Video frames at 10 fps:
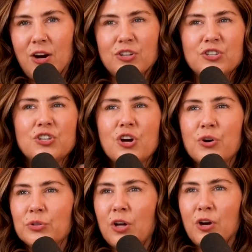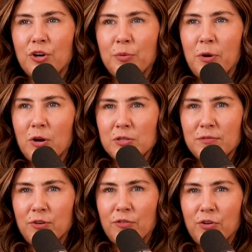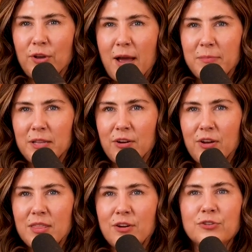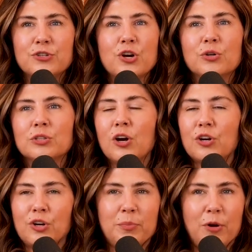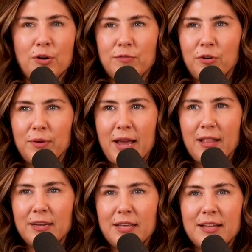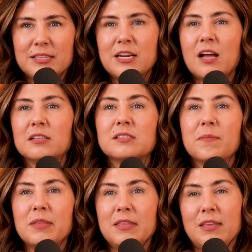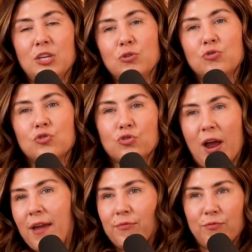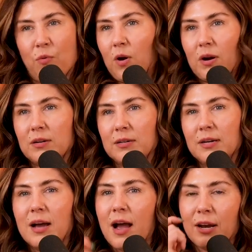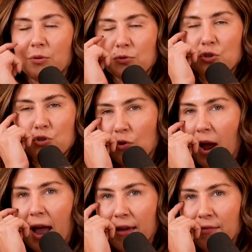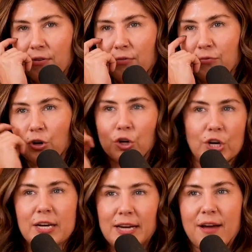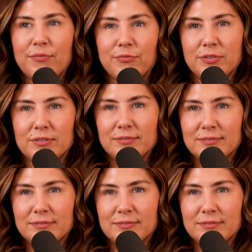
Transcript: are no longer parts of your vocabulary. They're no longer part of your reality. That's not something that you strive for. I don't strive for good enough.